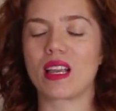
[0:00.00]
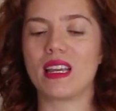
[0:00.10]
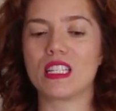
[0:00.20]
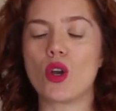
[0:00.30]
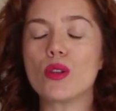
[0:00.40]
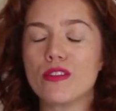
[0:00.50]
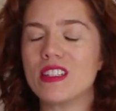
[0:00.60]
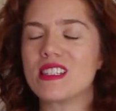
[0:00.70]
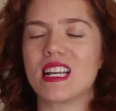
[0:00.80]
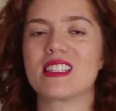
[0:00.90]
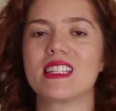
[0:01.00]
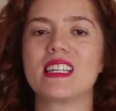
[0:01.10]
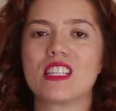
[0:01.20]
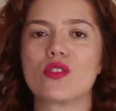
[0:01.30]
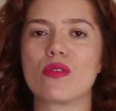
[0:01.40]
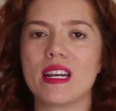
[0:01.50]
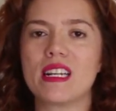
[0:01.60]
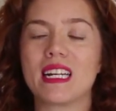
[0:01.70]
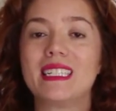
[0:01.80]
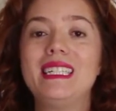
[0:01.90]
is also fantastic, it's
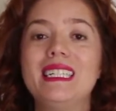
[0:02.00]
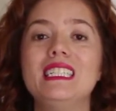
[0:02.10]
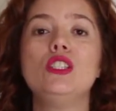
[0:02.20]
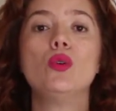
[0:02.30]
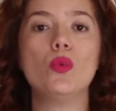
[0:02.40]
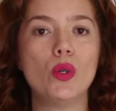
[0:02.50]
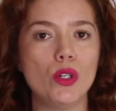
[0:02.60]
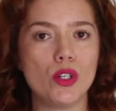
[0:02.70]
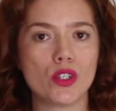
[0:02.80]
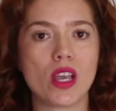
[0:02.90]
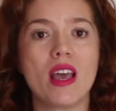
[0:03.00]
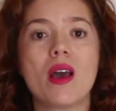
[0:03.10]
great at healing wounds